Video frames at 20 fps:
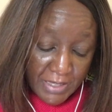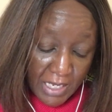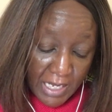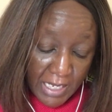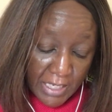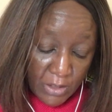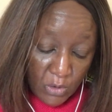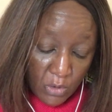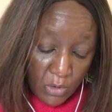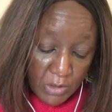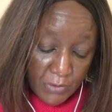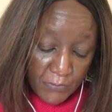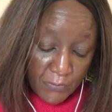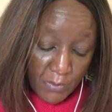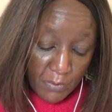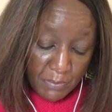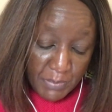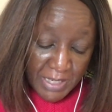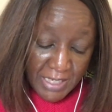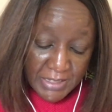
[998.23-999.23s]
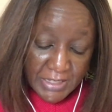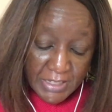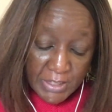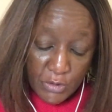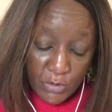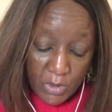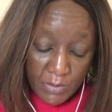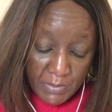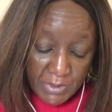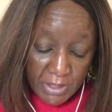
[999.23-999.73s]
the High Court for being
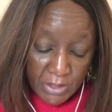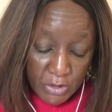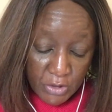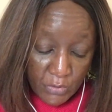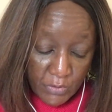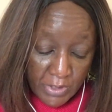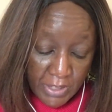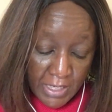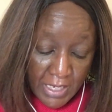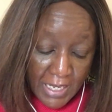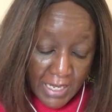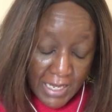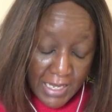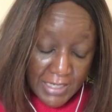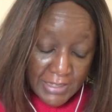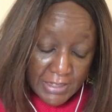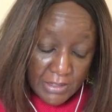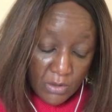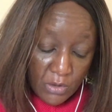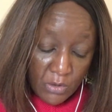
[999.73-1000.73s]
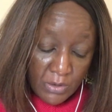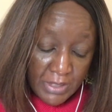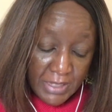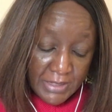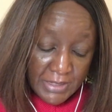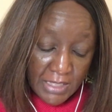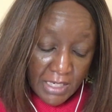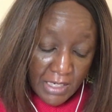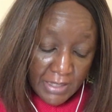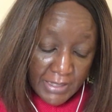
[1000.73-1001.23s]
discriminatory, and it only
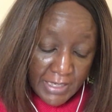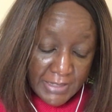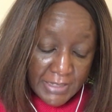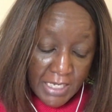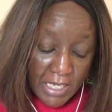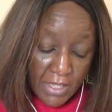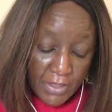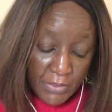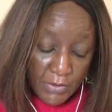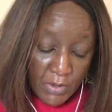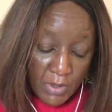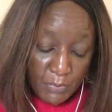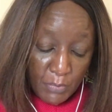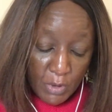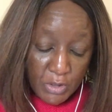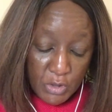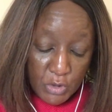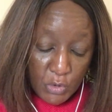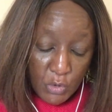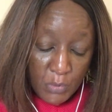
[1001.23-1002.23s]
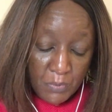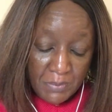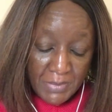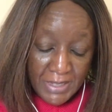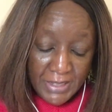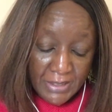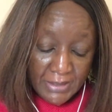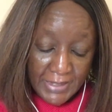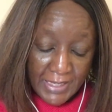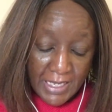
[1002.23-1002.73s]
targets 3.2
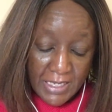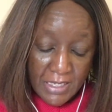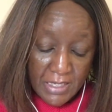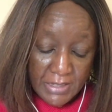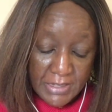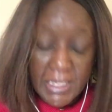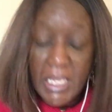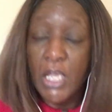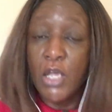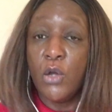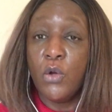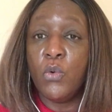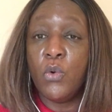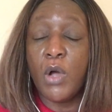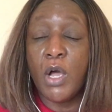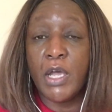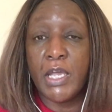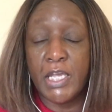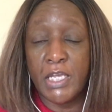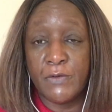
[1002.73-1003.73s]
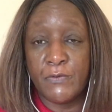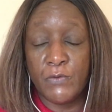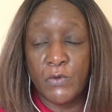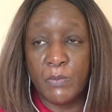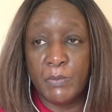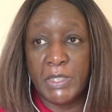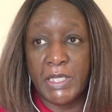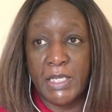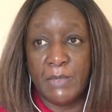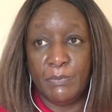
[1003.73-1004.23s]
million Kenyans who are in
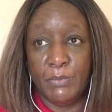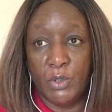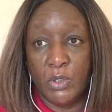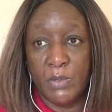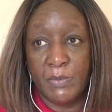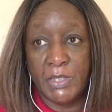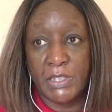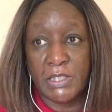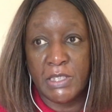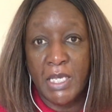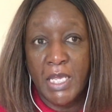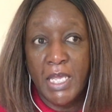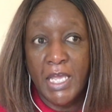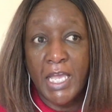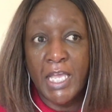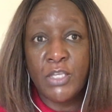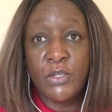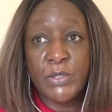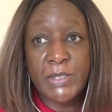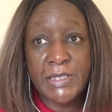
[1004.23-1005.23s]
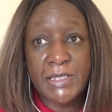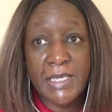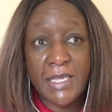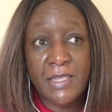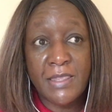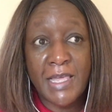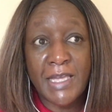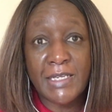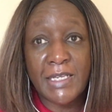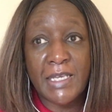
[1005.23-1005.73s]
formal employment. And you see,
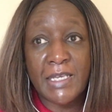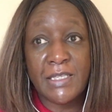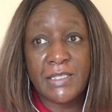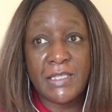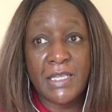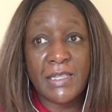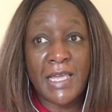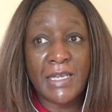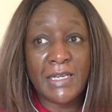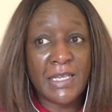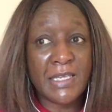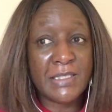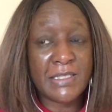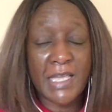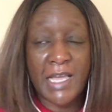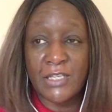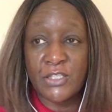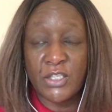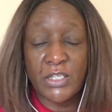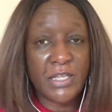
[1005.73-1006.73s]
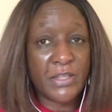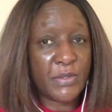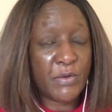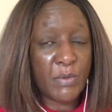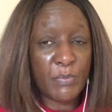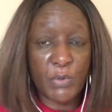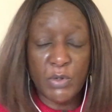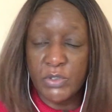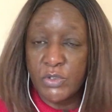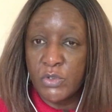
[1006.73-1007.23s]
that is actually
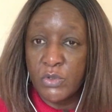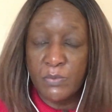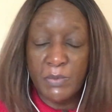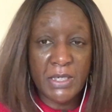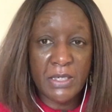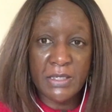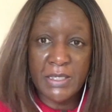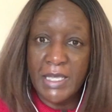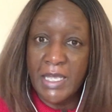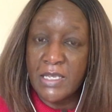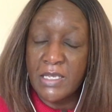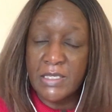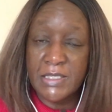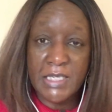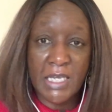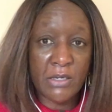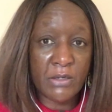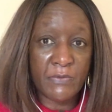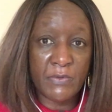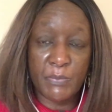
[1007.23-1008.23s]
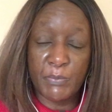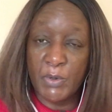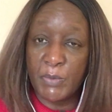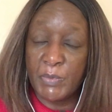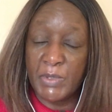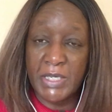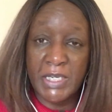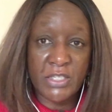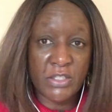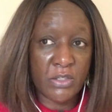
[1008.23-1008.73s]
3.2 million Kenyans out of a
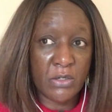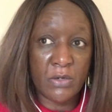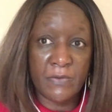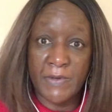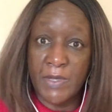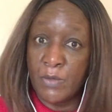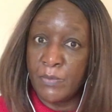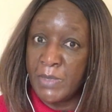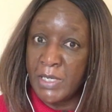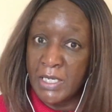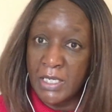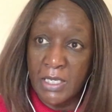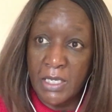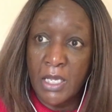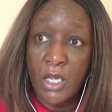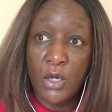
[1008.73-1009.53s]
population of how many